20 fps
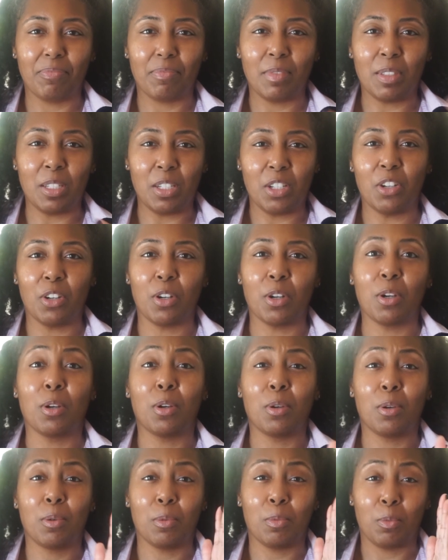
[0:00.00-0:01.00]

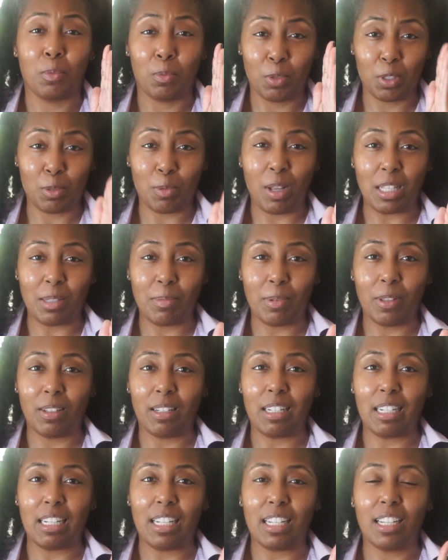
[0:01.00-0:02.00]
Your
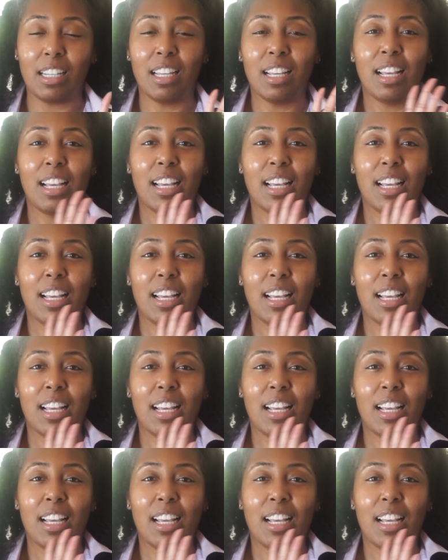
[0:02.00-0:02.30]
responsibility